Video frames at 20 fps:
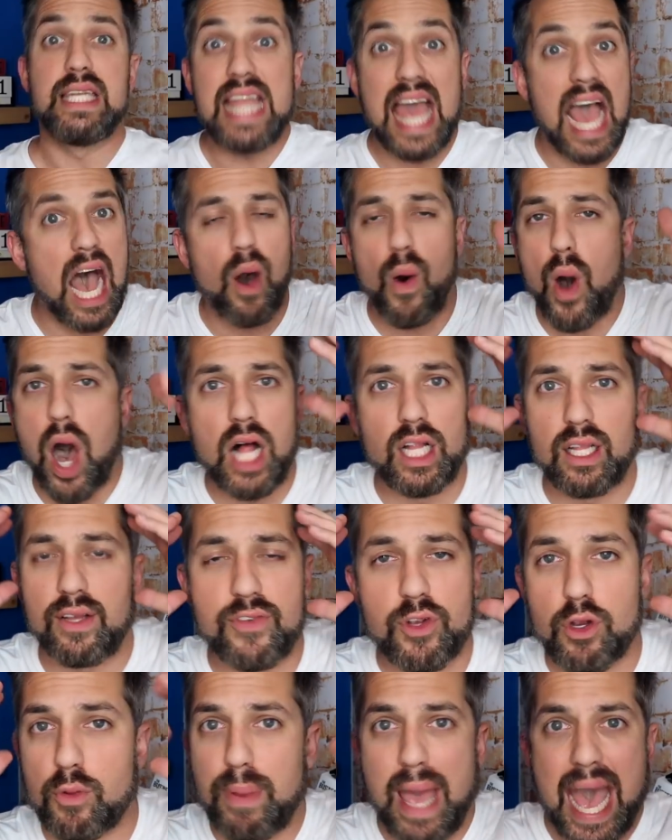Now all
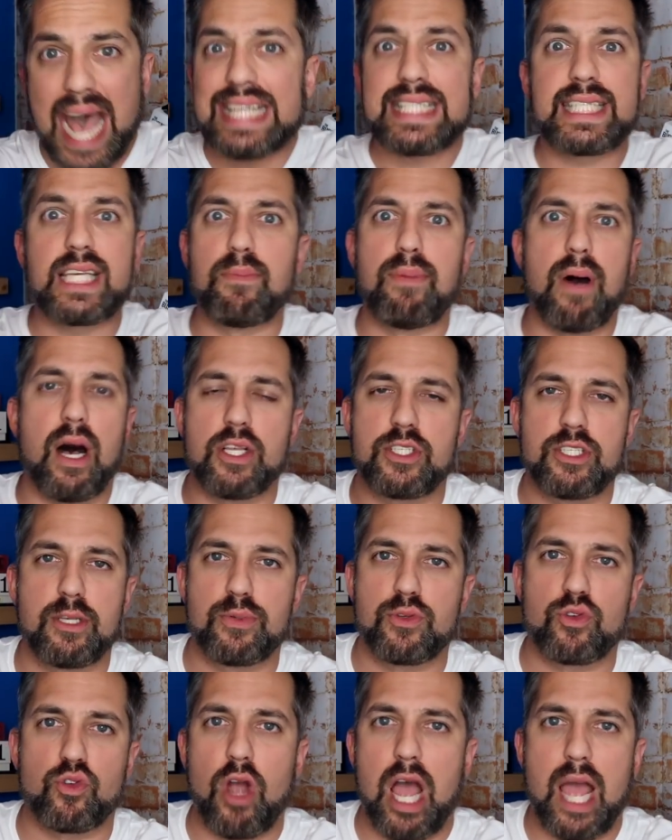of your basketball
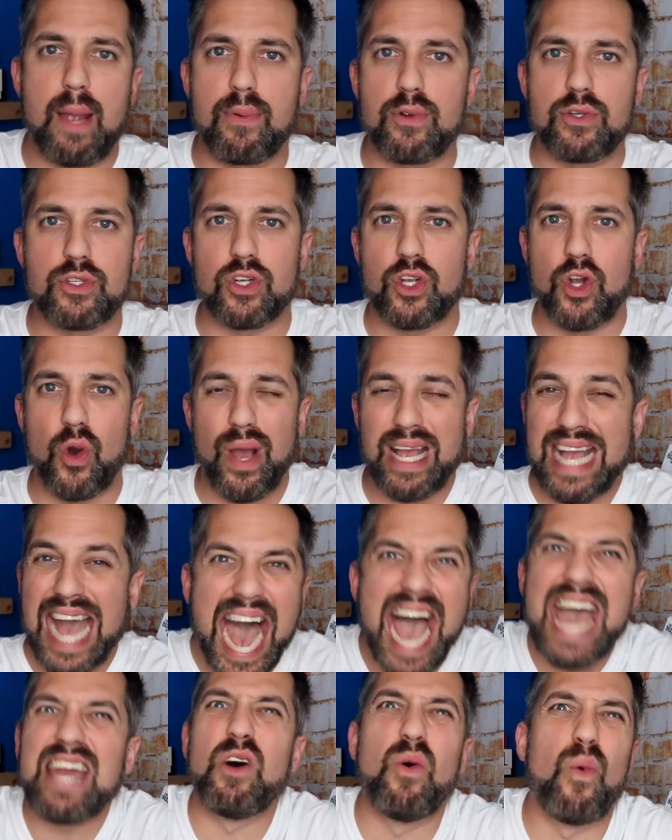subscribers are going,
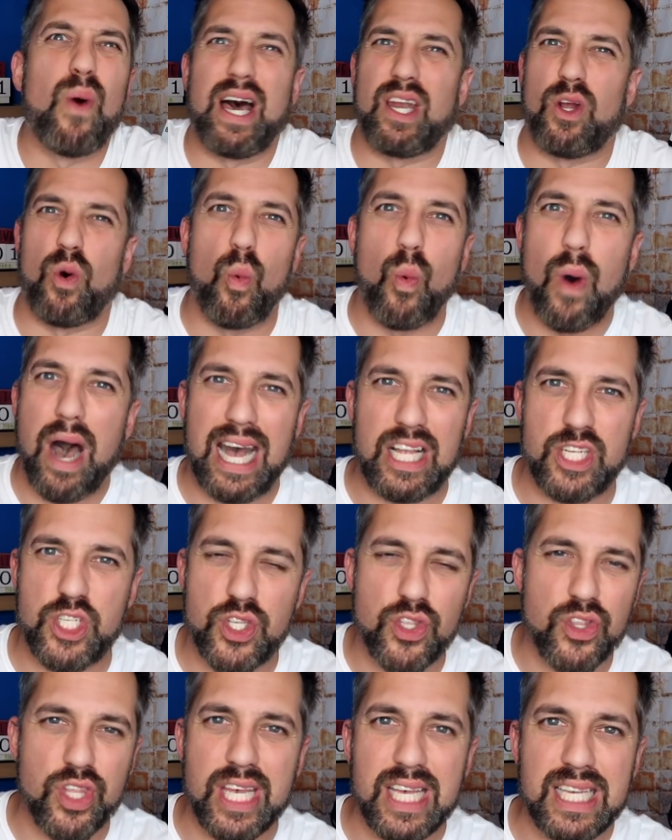I don't want to
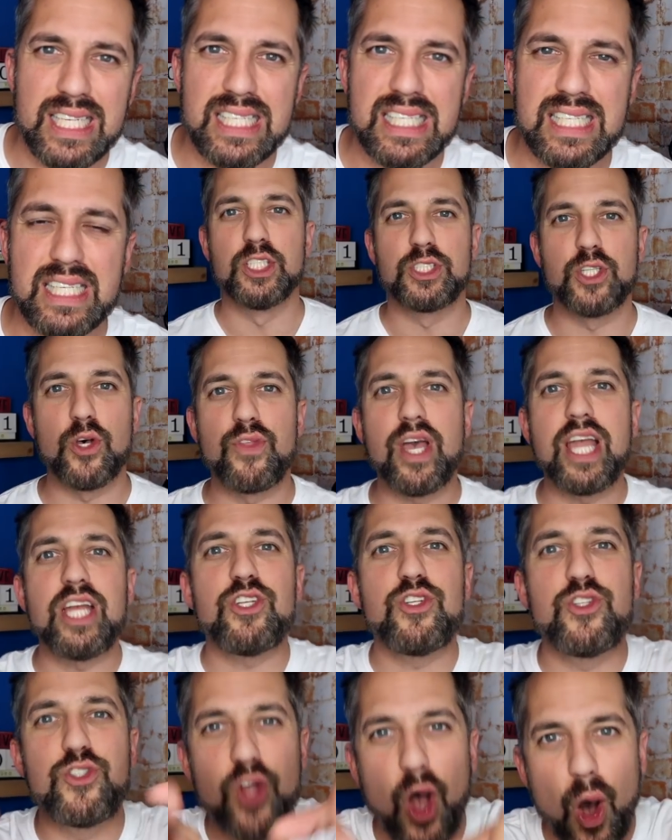watch this. So they
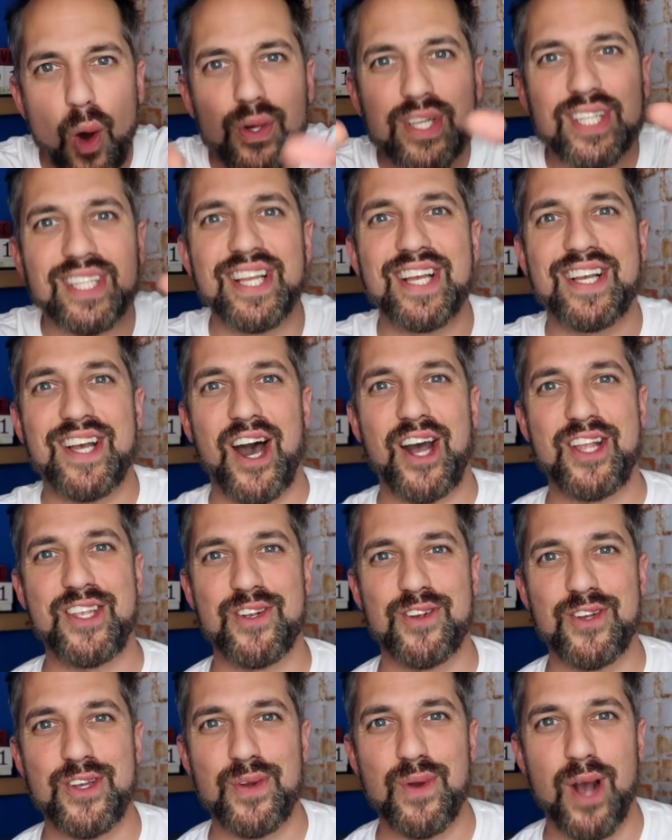don't click on
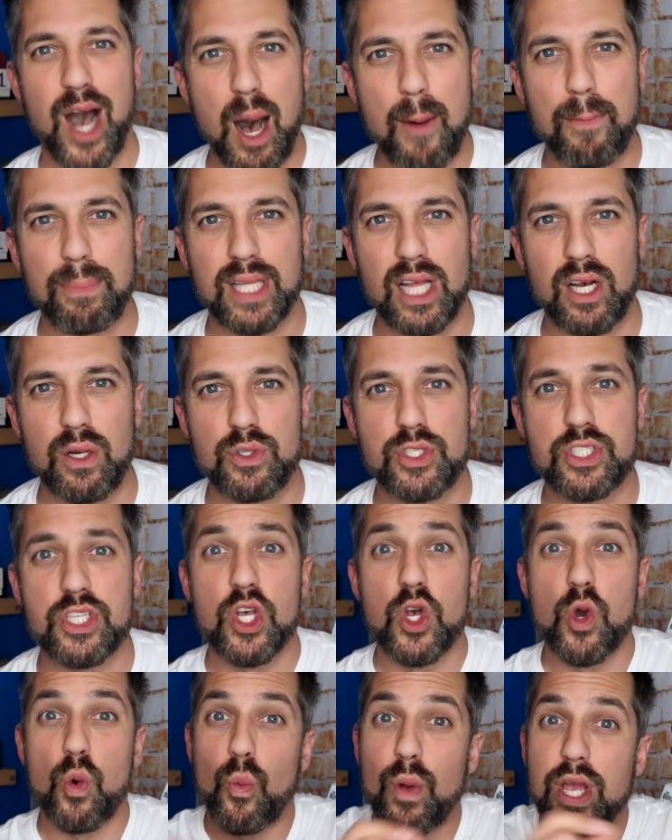your new uploads,
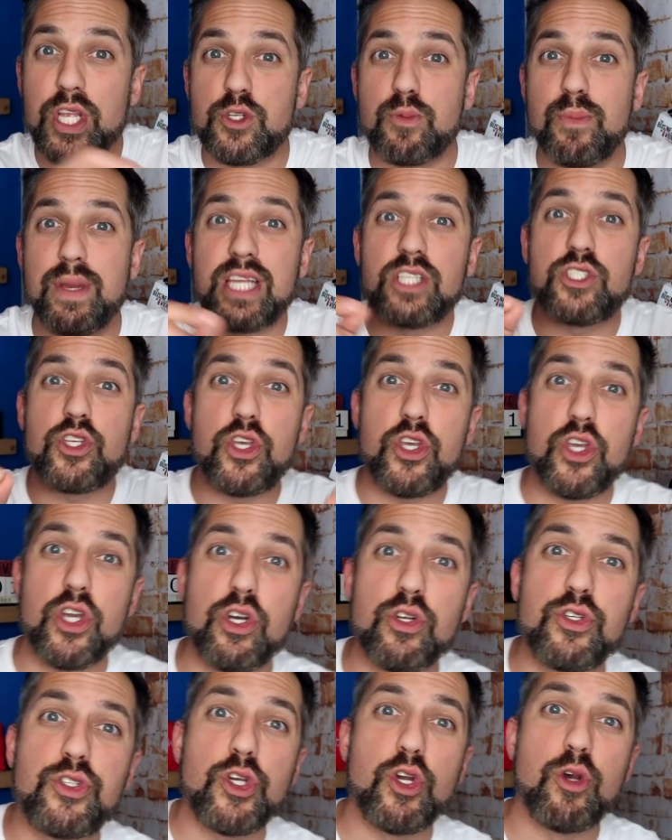which means
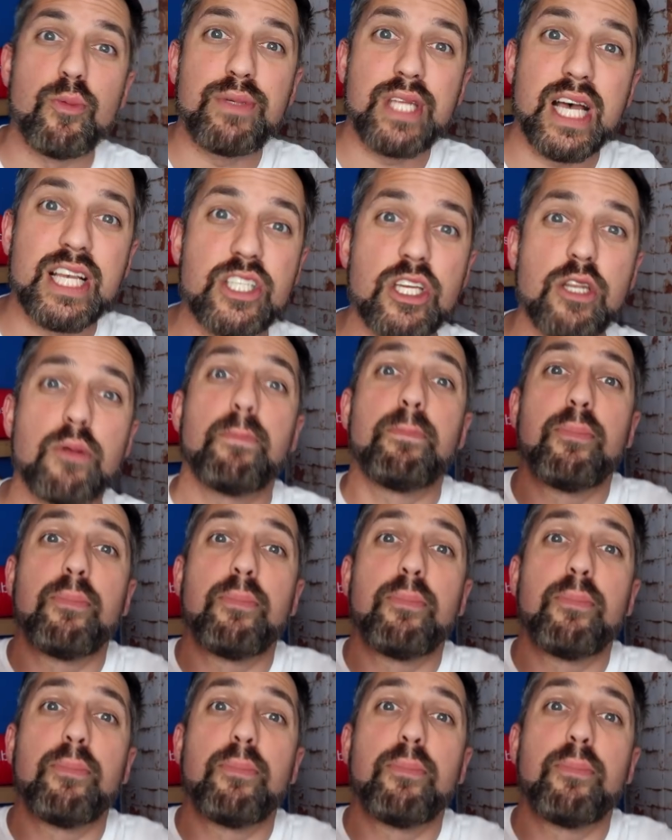YouTube doesn't